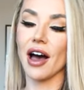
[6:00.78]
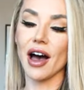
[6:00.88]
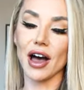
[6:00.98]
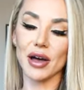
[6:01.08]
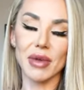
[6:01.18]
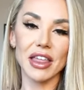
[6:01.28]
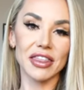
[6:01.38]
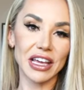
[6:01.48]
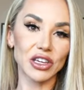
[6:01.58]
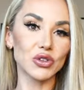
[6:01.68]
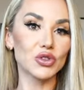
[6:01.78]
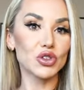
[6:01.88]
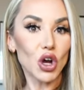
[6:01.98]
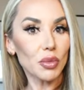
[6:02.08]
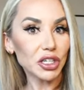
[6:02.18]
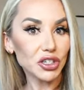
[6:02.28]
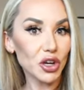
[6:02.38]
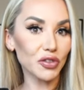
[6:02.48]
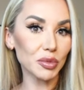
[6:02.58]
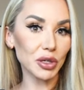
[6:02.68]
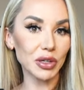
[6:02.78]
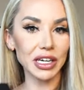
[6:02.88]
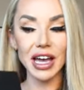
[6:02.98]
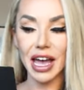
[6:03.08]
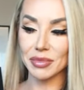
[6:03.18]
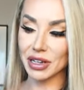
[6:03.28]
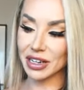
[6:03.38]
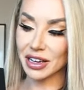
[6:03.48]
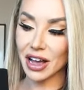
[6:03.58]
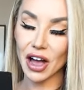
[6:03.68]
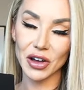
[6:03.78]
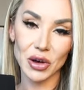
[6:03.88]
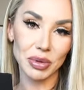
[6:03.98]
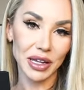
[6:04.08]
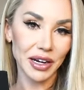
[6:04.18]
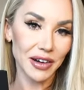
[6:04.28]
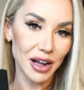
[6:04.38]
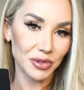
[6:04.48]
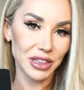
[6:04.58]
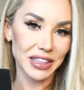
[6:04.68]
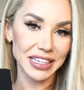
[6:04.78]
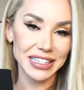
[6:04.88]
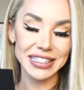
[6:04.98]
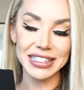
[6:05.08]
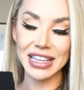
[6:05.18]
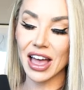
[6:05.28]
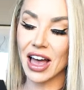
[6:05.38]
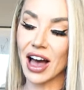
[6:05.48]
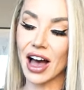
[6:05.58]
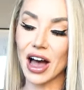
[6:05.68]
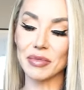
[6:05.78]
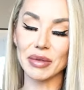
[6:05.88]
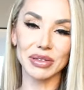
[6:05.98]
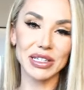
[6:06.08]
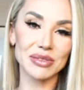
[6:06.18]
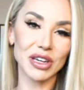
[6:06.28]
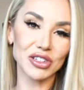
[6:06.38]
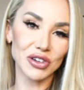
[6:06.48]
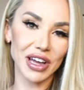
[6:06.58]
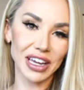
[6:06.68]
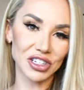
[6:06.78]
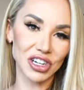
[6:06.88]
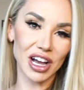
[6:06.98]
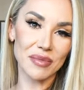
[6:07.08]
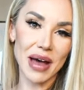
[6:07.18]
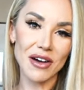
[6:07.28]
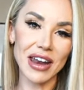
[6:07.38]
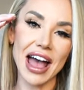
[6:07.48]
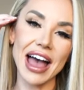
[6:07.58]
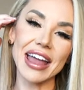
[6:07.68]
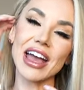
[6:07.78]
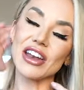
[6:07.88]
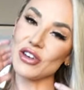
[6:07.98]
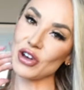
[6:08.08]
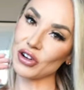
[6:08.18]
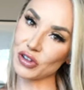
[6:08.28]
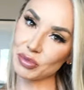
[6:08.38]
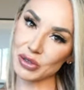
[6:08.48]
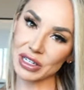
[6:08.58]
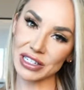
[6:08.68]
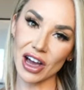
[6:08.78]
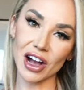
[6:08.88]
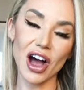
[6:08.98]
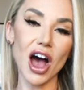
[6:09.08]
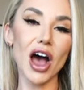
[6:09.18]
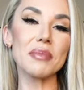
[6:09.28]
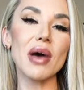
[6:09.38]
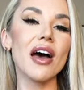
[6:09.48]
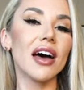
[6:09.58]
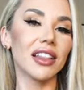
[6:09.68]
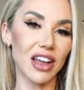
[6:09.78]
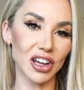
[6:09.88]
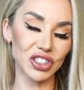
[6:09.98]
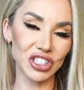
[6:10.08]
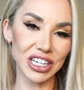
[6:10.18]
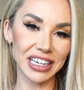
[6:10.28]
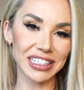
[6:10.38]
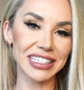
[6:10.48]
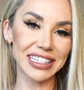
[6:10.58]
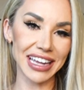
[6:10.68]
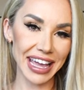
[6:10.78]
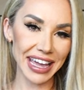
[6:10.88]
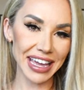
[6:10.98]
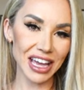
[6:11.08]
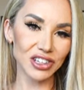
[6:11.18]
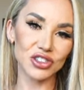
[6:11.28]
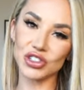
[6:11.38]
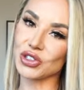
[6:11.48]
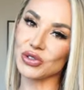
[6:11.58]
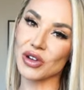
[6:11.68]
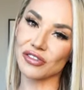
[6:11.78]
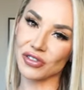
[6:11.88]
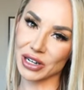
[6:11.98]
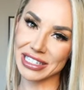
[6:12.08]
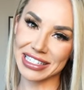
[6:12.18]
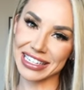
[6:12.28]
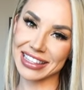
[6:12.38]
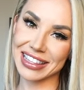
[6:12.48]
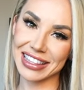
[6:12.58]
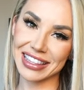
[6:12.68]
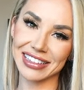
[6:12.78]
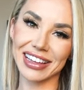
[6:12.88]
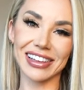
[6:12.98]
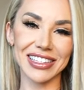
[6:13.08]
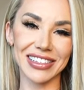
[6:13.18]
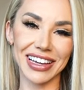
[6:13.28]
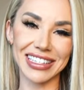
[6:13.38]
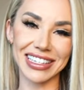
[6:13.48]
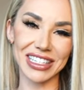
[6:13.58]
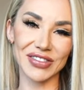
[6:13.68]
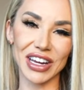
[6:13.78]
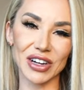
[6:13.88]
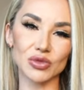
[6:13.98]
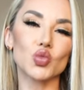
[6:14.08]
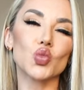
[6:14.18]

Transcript: Um, thank you so much, Nova Beauty. I'm gonna go play around with these. Um, and please make sure you guys check them out at novabeauty.com, launching today, June 14th. I'll see you guys next video.